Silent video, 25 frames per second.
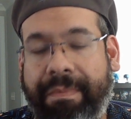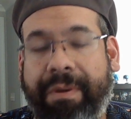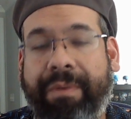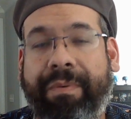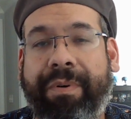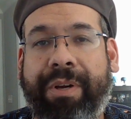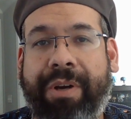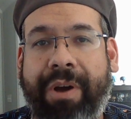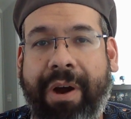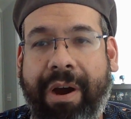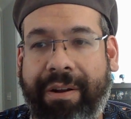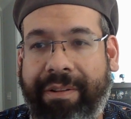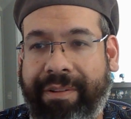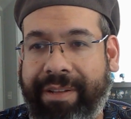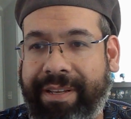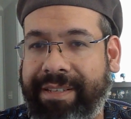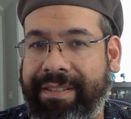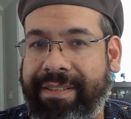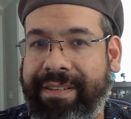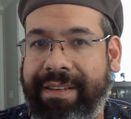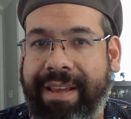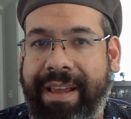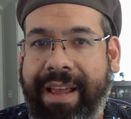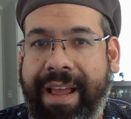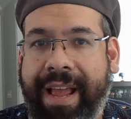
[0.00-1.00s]
regardless,
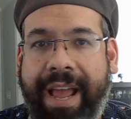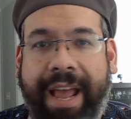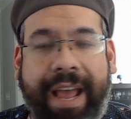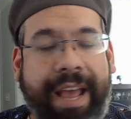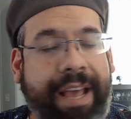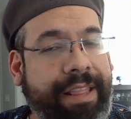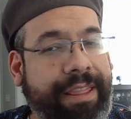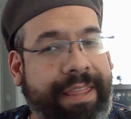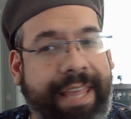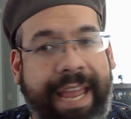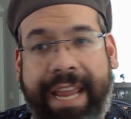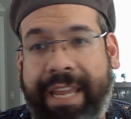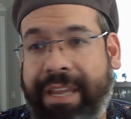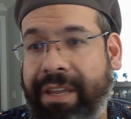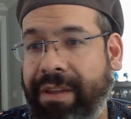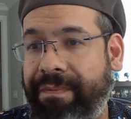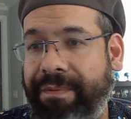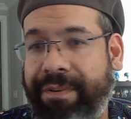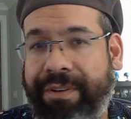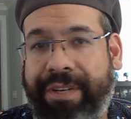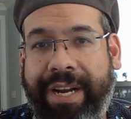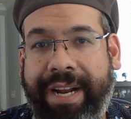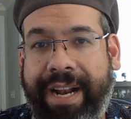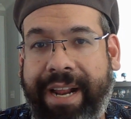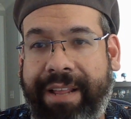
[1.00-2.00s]
thank you for
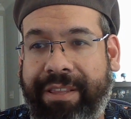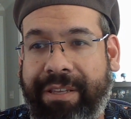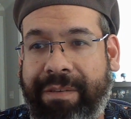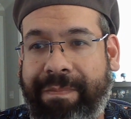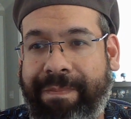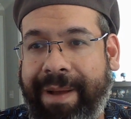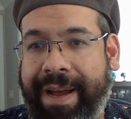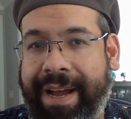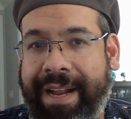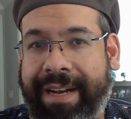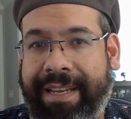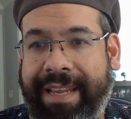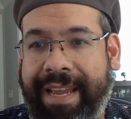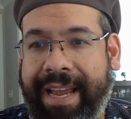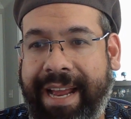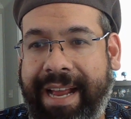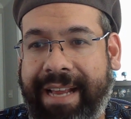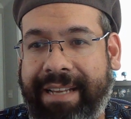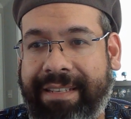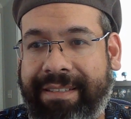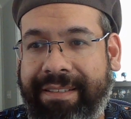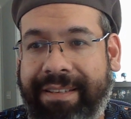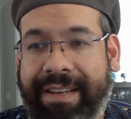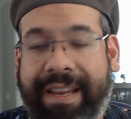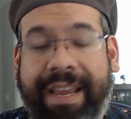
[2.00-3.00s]
checking out this
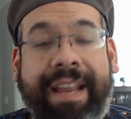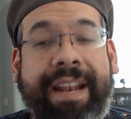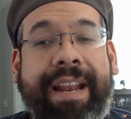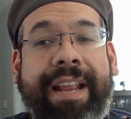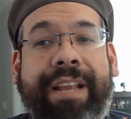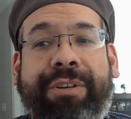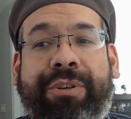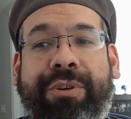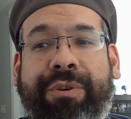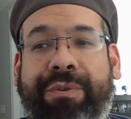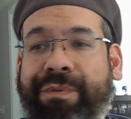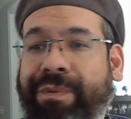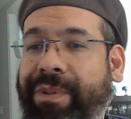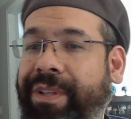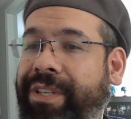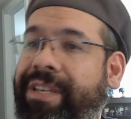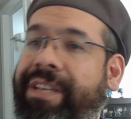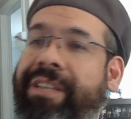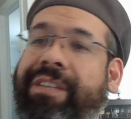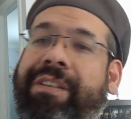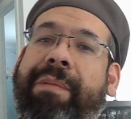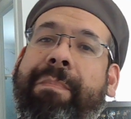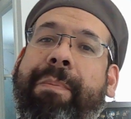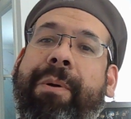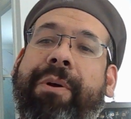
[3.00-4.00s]
podcast. And as usual, let's get to
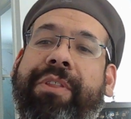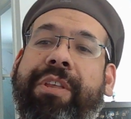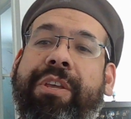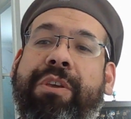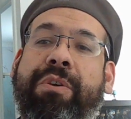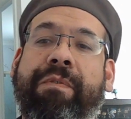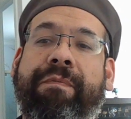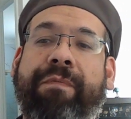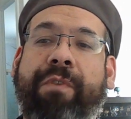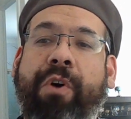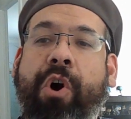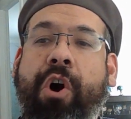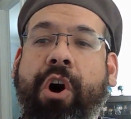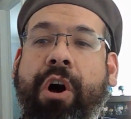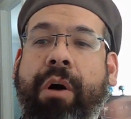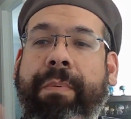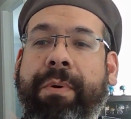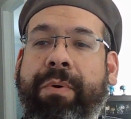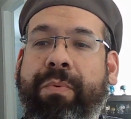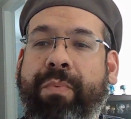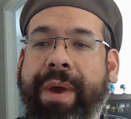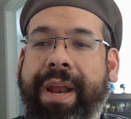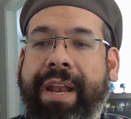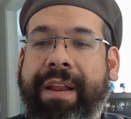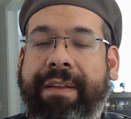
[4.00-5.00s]
the part that you've all been
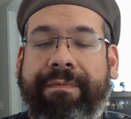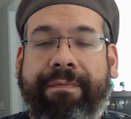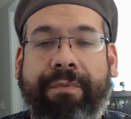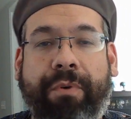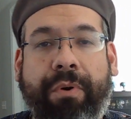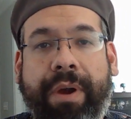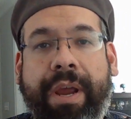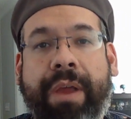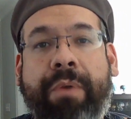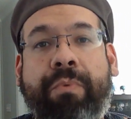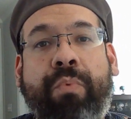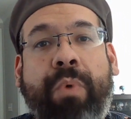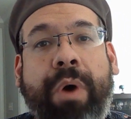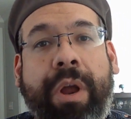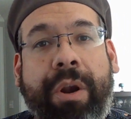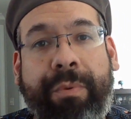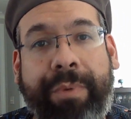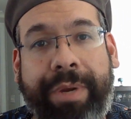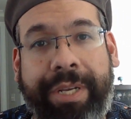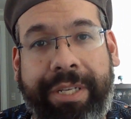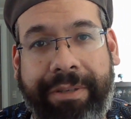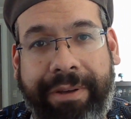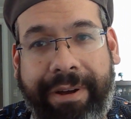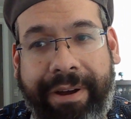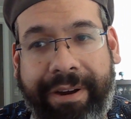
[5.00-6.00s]
waiting for. And what are we
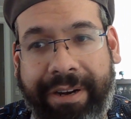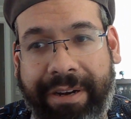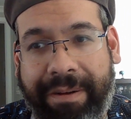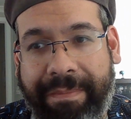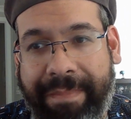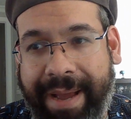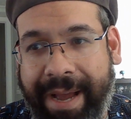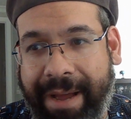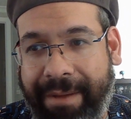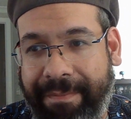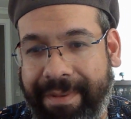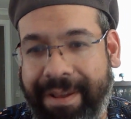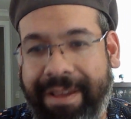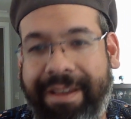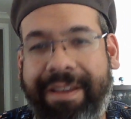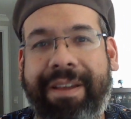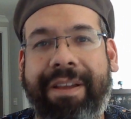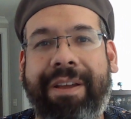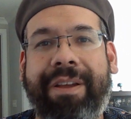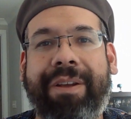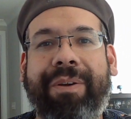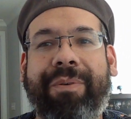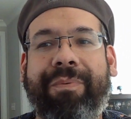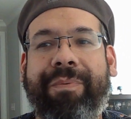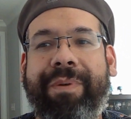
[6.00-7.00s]
talking about?
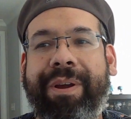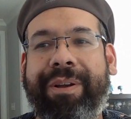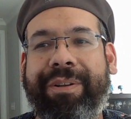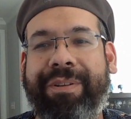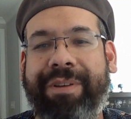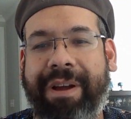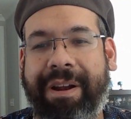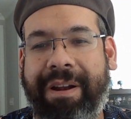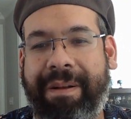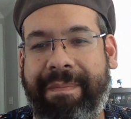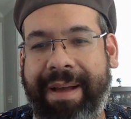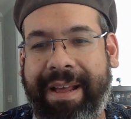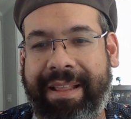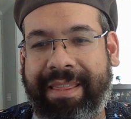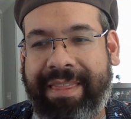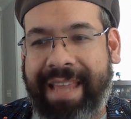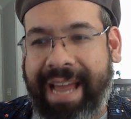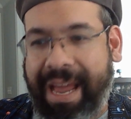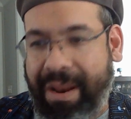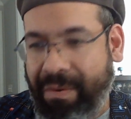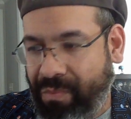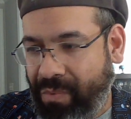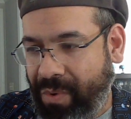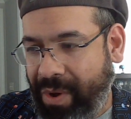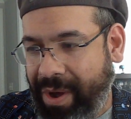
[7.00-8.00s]
We are talking about
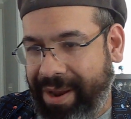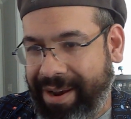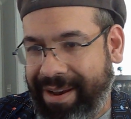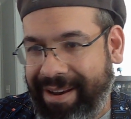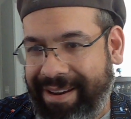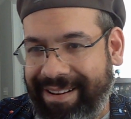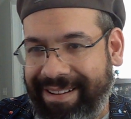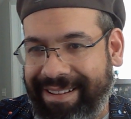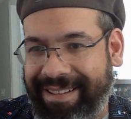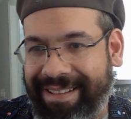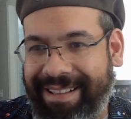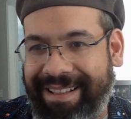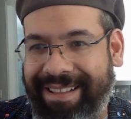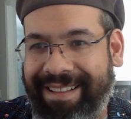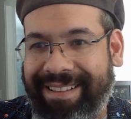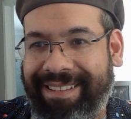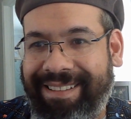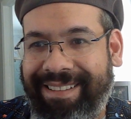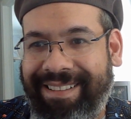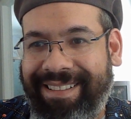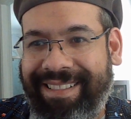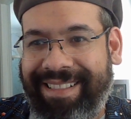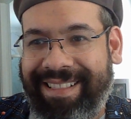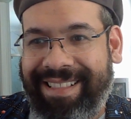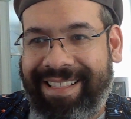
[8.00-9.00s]
that one,
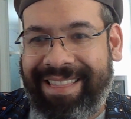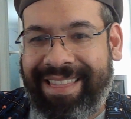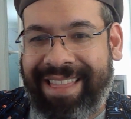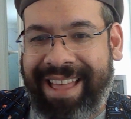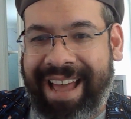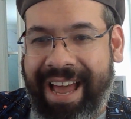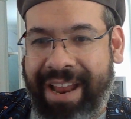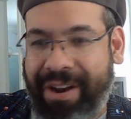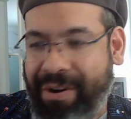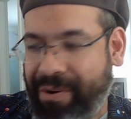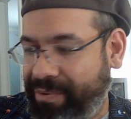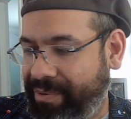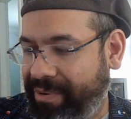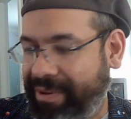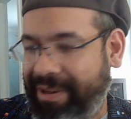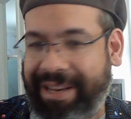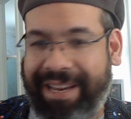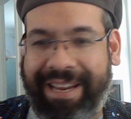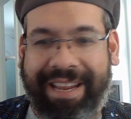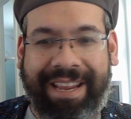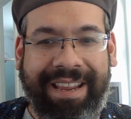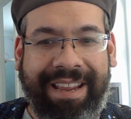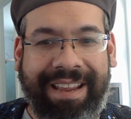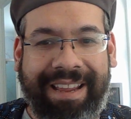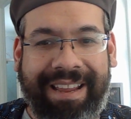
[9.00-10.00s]
that
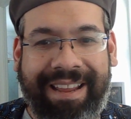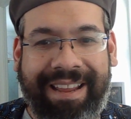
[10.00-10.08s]
only,